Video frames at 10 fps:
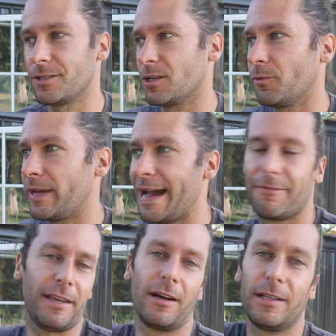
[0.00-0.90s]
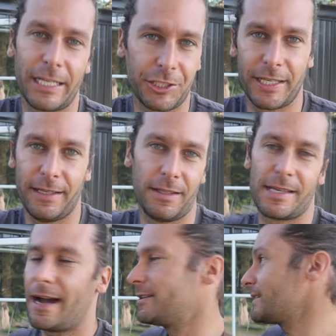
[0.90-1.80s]
So we have the, our electric kilns,
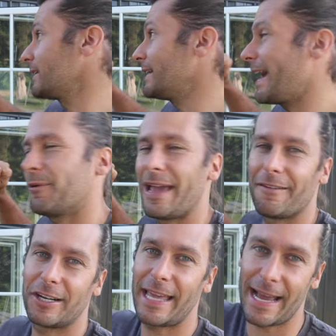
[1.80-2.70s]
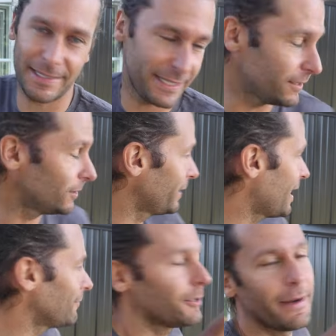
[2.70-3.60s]
obviously. Now we have our gas kiln, we
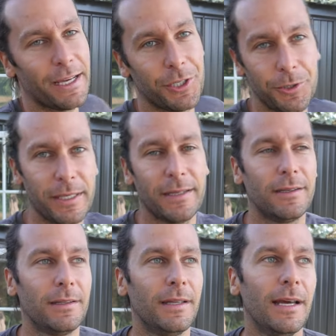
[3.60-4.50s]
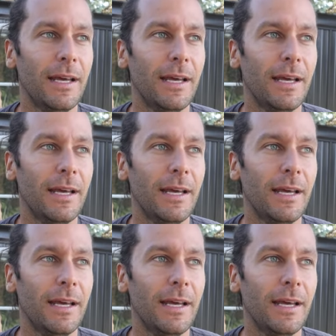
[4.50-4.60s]
have our raku kiln.